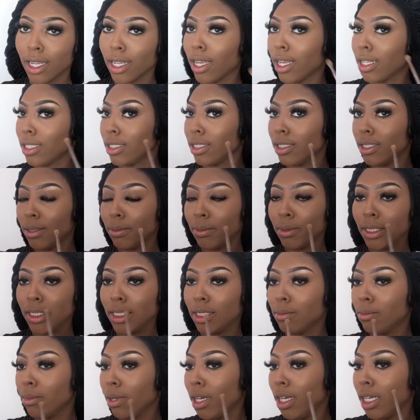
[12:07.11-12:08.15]
had to dip
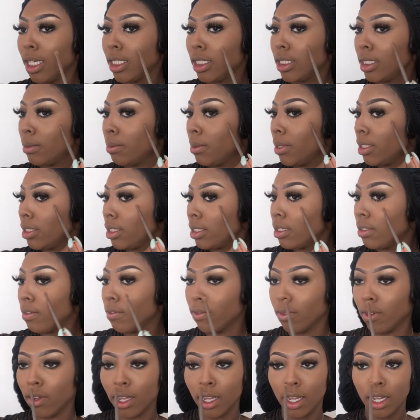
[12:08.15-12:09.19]
into my
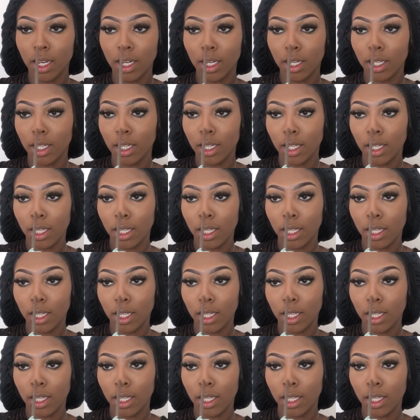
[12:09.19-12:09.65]
expensive one.